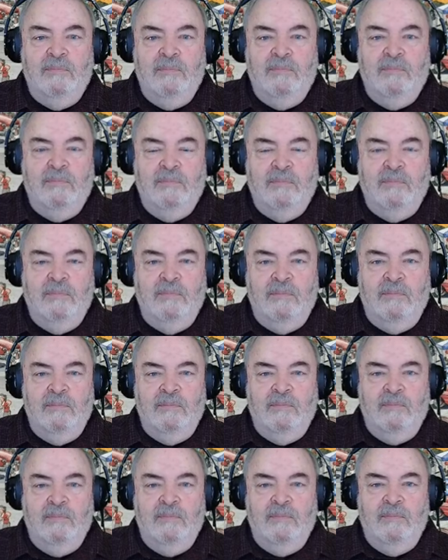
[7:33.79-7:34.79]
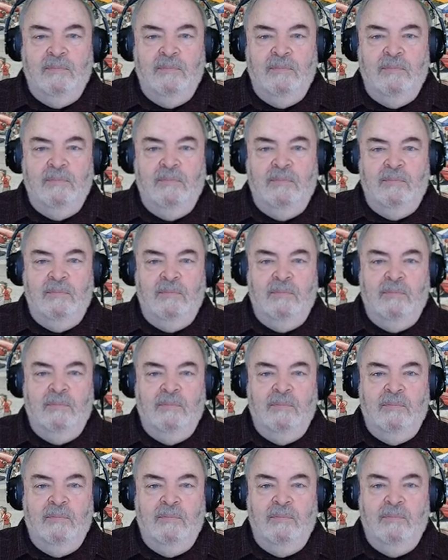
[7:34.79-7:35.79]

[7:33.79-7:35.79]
(silent)